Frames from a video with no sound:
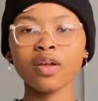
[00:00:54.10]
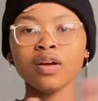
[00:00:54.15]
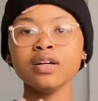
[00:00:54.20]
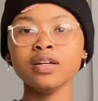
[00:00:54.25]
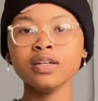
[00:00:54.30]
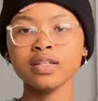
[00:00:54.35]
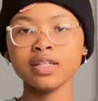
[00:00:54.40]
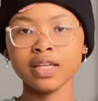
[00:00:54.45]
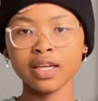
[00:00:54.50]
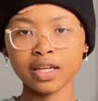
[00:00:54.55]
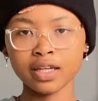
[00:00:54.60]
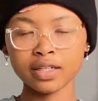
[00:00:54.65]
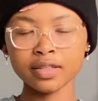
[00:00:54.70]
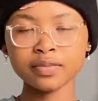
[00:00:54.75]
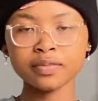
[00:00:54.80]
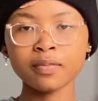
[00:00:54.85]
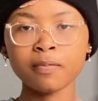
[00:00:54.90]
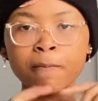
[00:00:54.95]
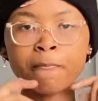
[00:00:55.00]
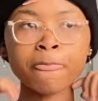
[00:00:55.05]
okay,
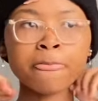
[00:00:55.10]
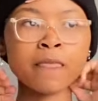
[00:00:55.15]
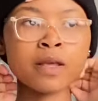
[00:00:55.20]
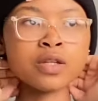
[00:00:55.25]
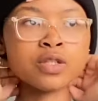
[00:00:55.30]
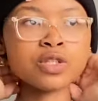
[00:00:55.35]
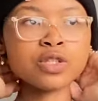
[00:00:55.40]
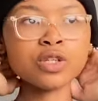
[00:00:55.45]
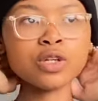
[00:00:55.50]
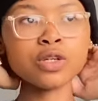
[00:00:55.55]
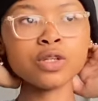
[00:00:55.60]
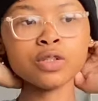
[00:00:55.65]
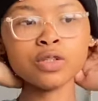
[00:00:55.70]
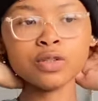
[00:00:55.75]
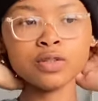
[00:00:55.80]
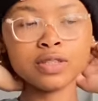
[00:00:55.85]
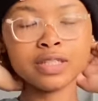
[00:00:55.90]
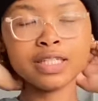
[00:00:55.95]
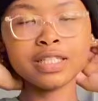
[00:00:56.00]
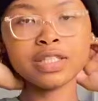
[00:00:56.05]

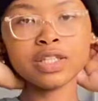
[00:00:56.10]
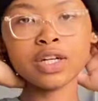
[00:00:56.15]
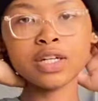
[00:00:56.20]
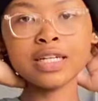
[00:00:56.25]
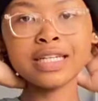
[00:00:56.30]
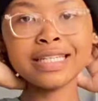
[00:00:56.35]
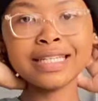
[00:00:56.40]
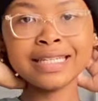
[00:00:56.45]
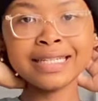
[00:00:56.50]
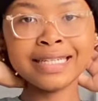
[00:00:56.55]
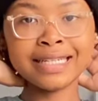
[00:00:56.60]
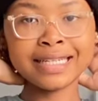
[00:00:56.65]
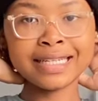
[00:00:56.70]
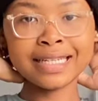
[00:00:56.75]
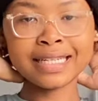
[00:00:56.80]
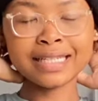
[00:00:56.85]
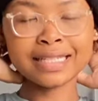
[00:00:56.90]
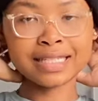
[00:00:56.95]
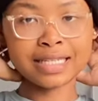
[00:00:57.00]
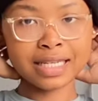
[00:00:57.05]
so it's gonna get
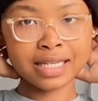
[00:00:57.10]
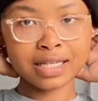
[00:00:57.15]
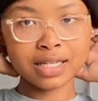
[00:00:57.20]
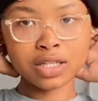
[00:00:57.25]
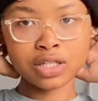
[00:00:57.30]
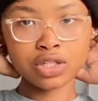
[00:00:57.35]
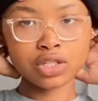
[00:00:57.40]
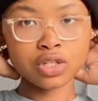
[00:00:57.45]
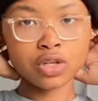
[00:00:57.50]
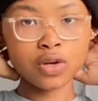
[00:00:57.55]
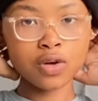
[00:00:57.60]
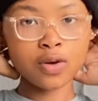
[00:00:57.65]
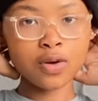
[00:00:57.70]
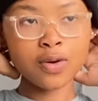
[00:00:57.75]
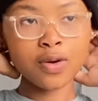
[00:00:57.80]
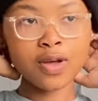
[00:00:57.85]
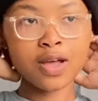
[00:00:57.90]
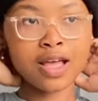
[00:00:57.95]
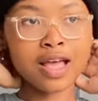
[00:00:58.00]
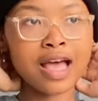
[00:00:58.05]
hectic.
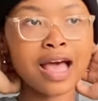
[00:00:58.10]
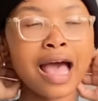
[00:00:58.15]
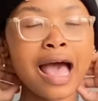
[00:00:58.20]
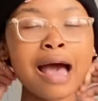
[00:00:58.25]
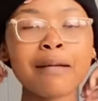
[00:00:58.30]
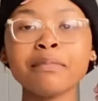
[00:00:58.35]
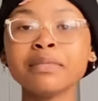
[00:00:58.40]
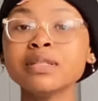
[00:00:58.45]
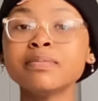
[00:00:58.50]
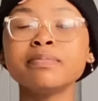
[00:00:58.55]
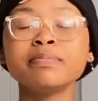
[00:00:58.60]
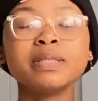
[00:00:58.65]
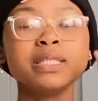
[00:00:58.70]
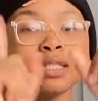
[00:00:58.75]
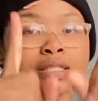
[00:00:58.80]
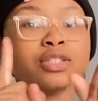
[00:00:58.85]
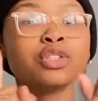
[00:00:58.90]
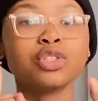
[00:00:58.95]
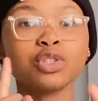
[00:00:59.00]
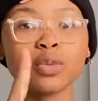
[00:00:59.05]
So I'm gonna
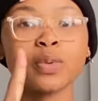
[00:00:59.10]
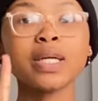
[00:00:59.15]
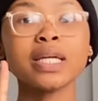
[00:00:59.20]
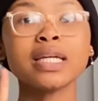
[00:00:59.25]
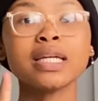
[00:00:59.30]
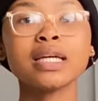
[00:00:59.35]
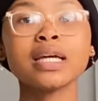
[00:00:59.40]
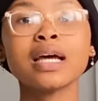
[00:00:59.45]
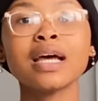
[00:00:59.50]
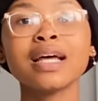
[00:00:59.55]
be doing